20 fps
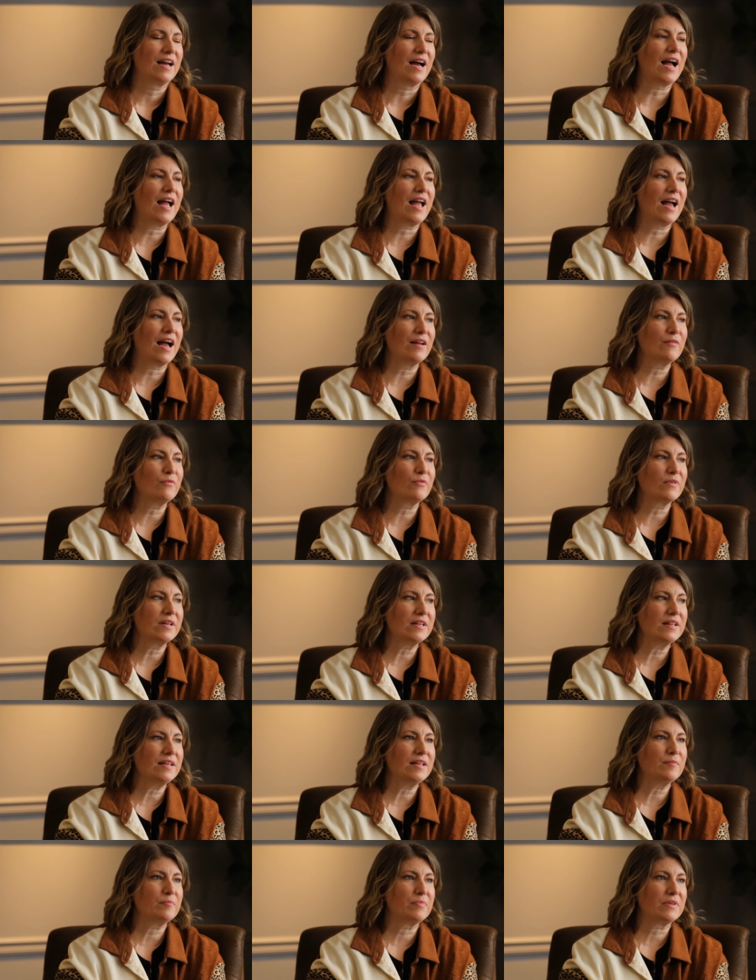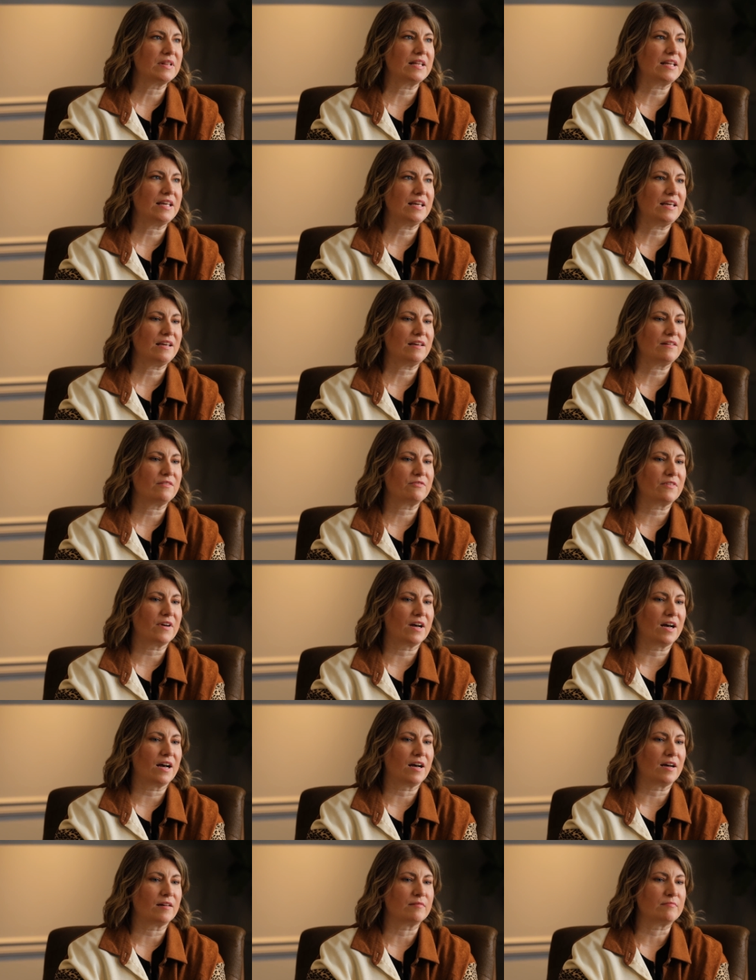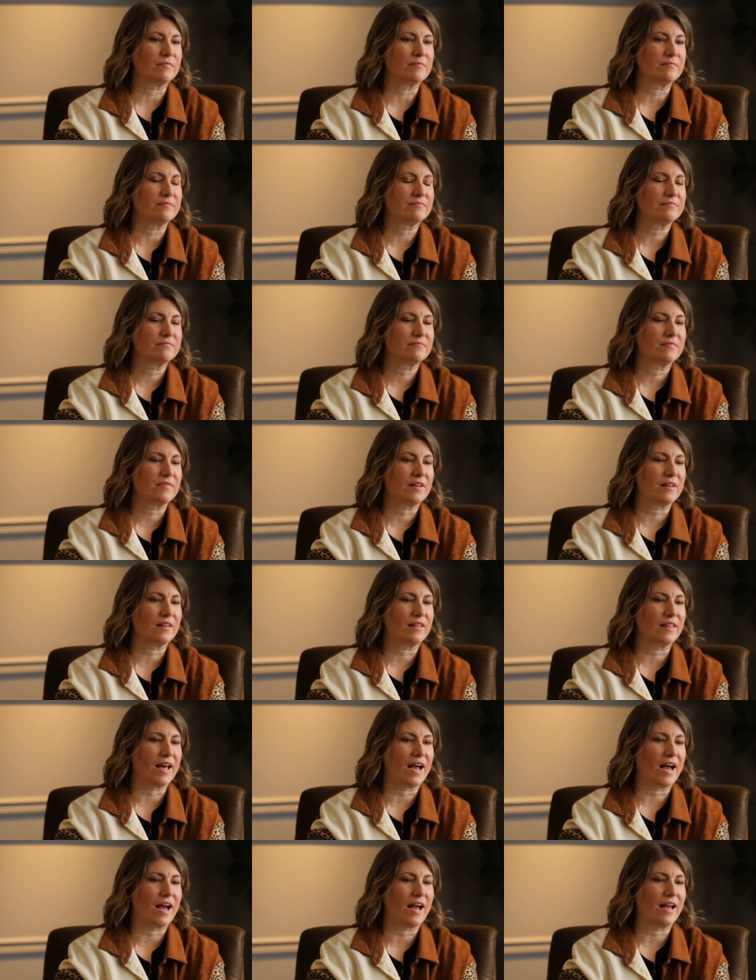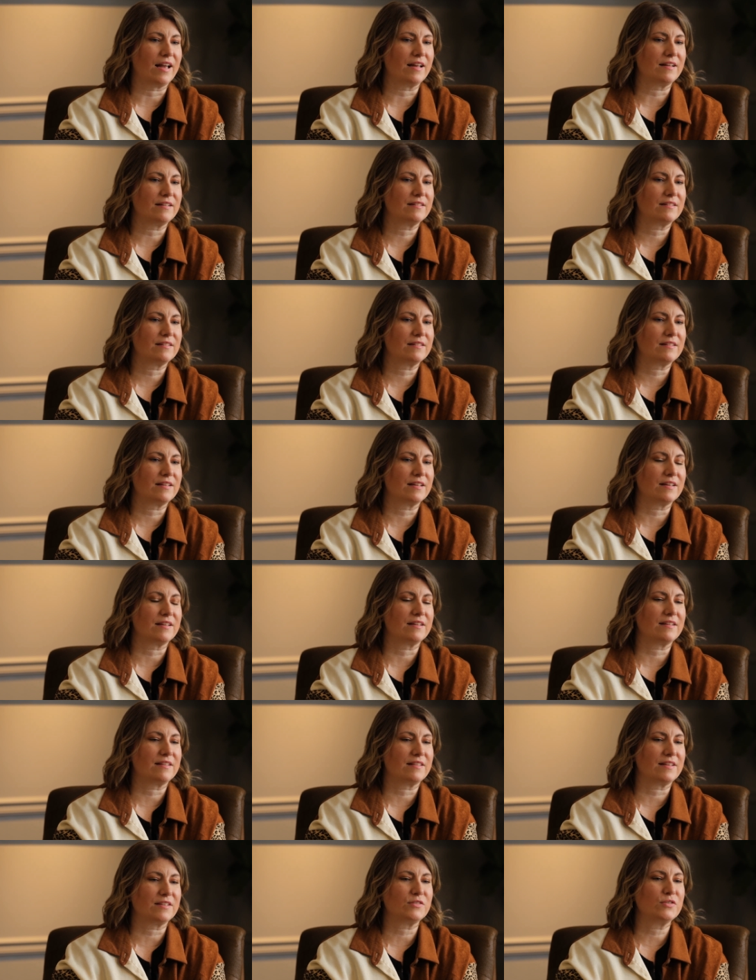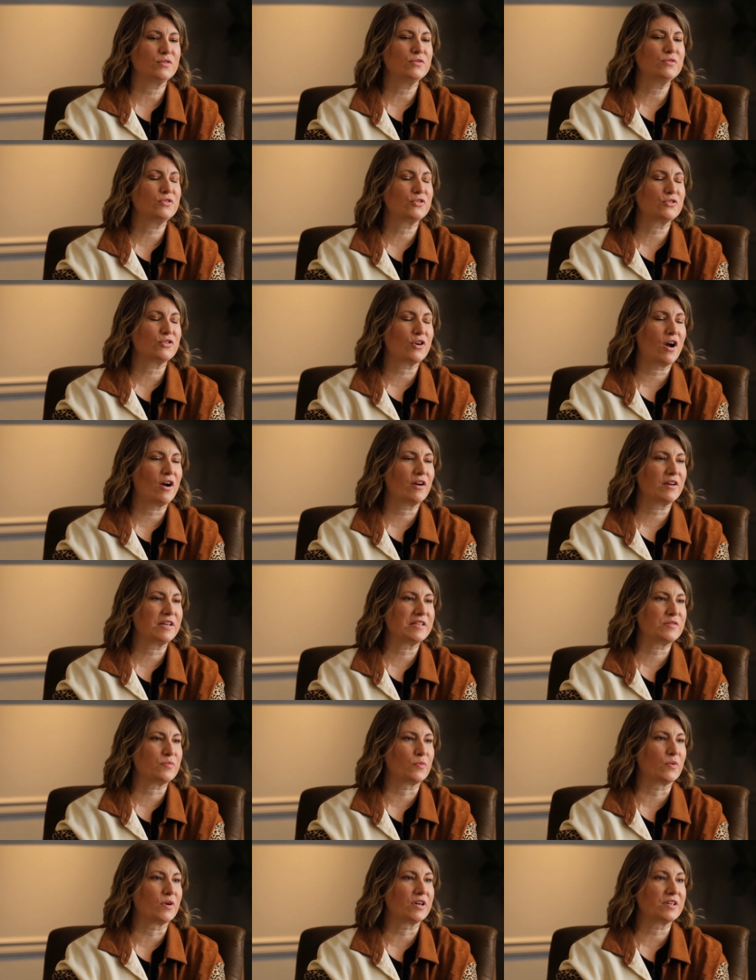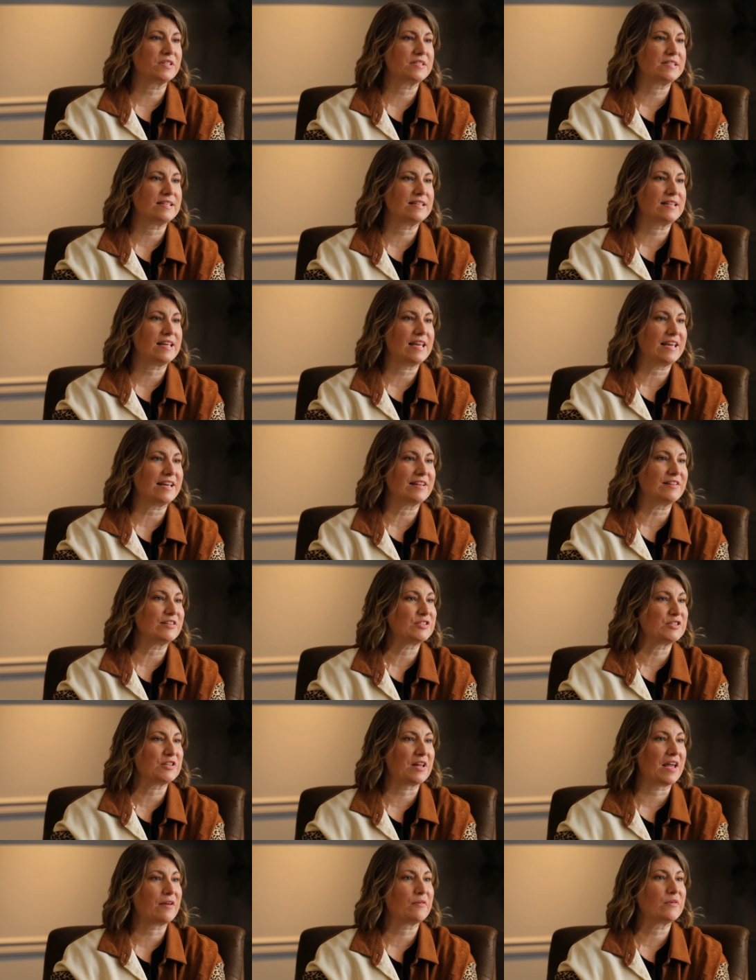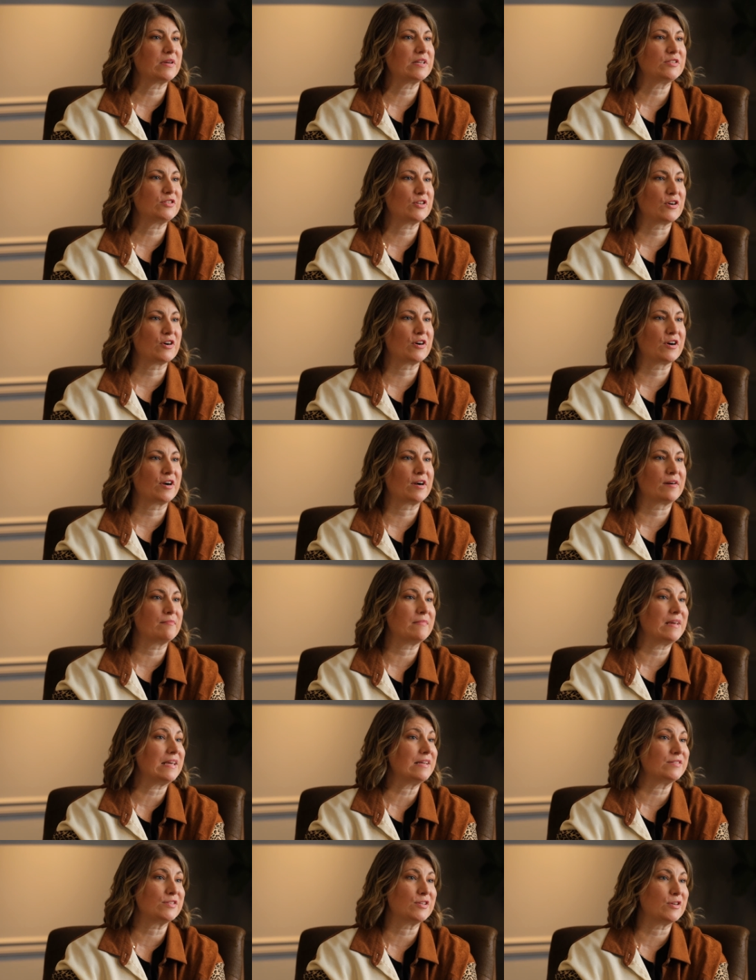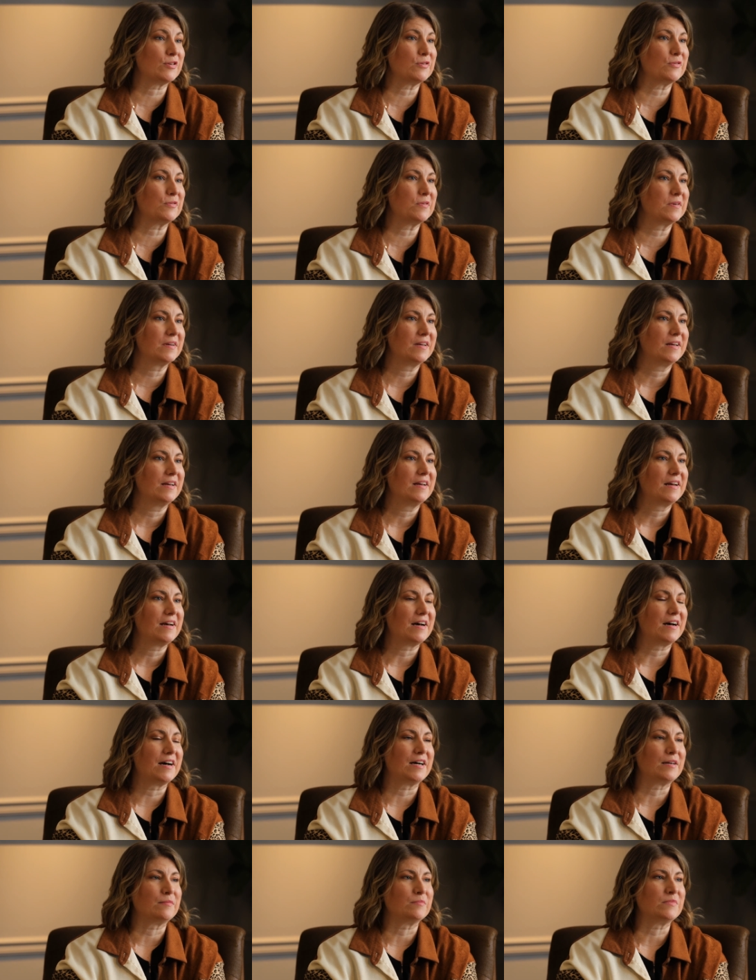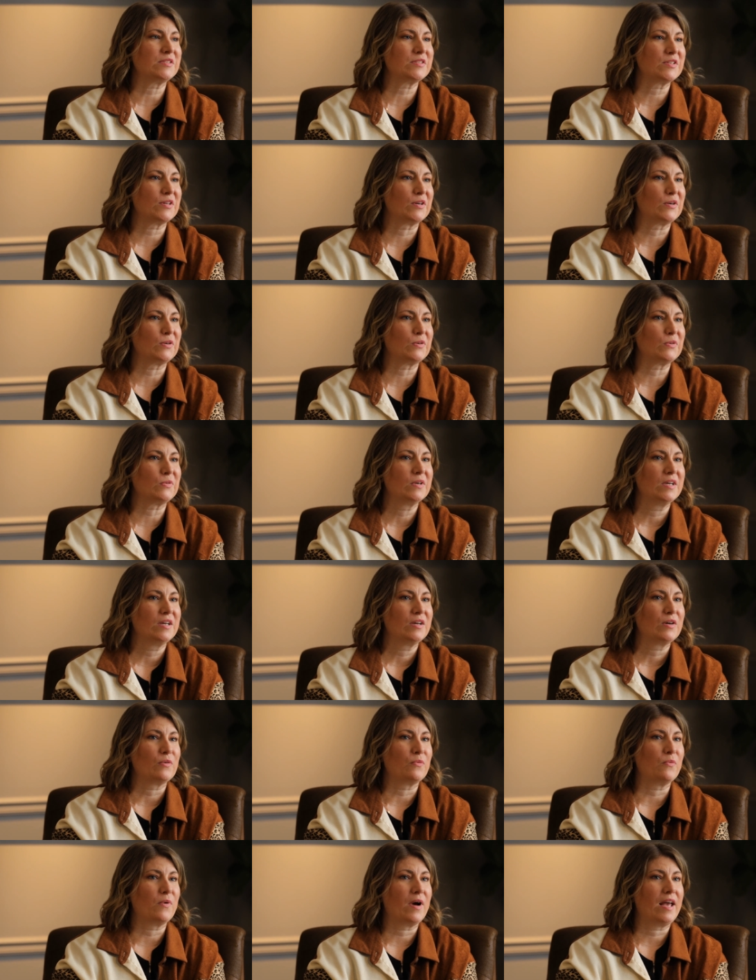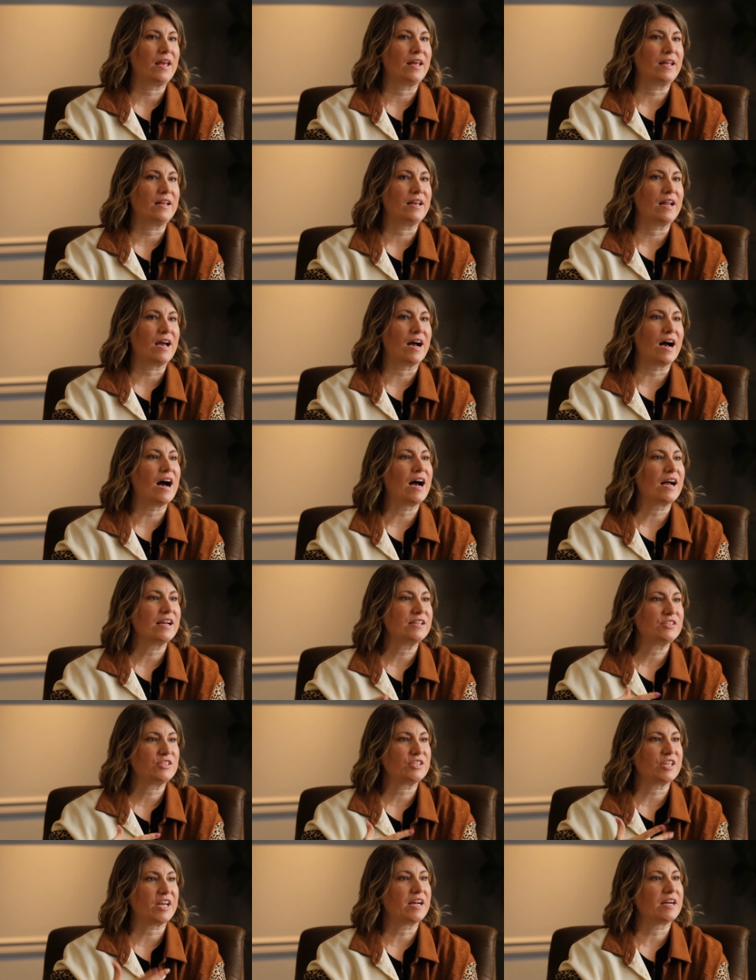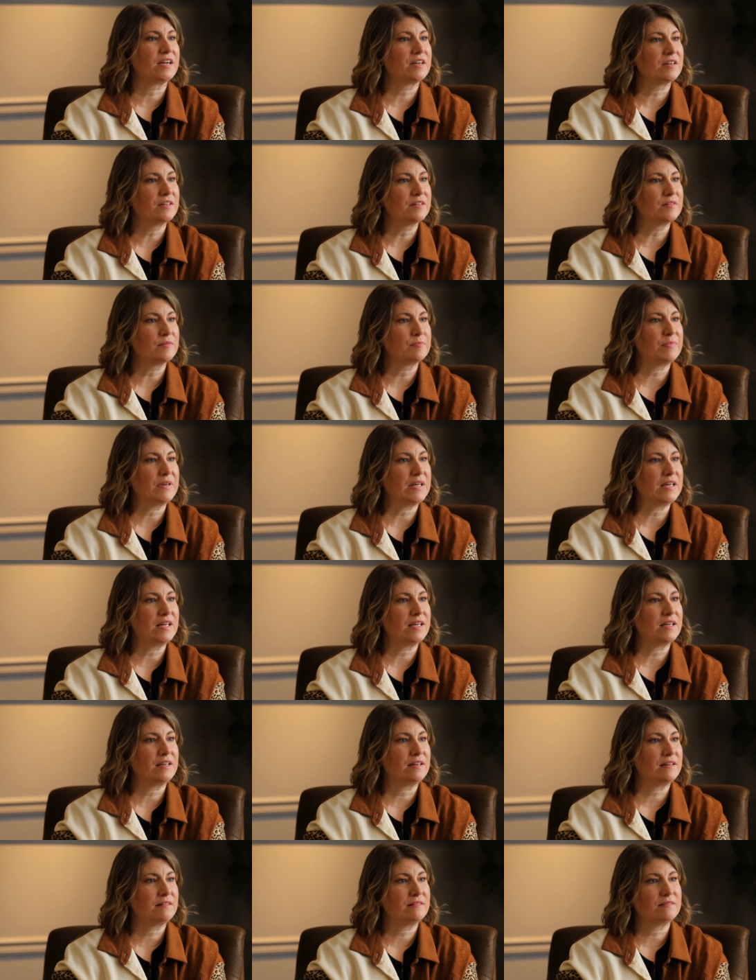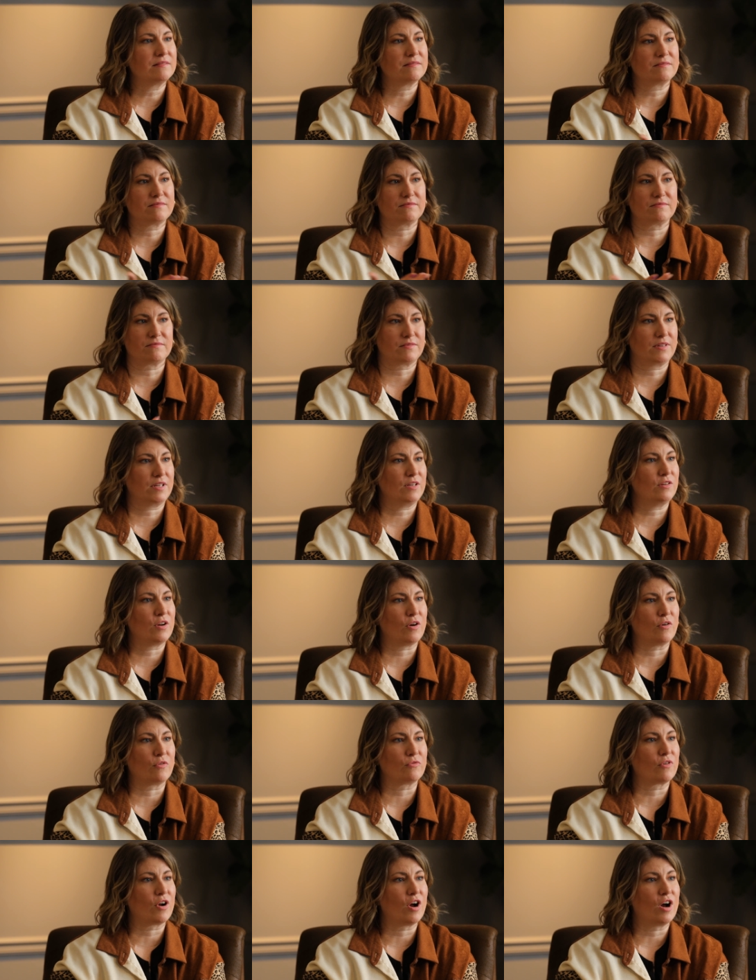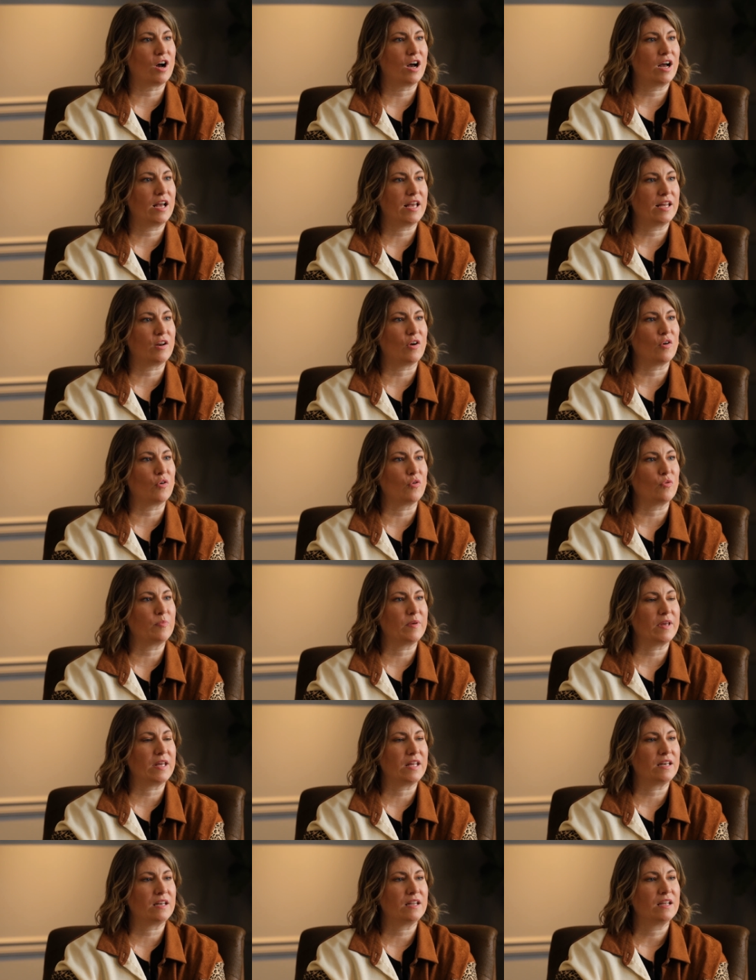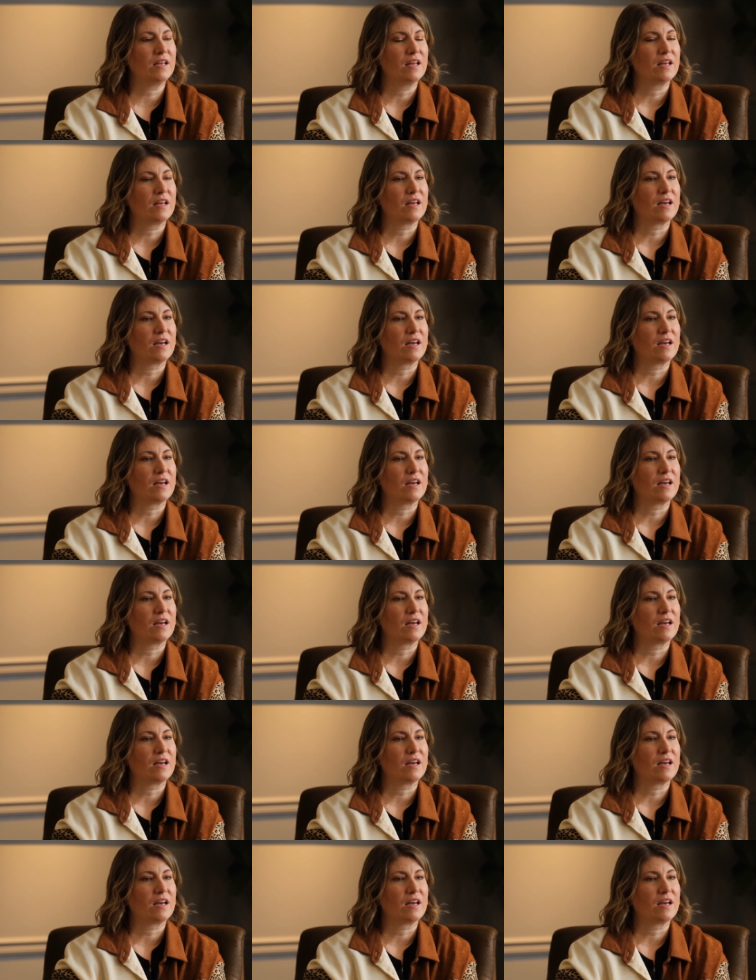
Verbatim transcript: I, I really believe um, that the the two strongest words in the English language are "me too." Um, so when I share being, you know, raw and open,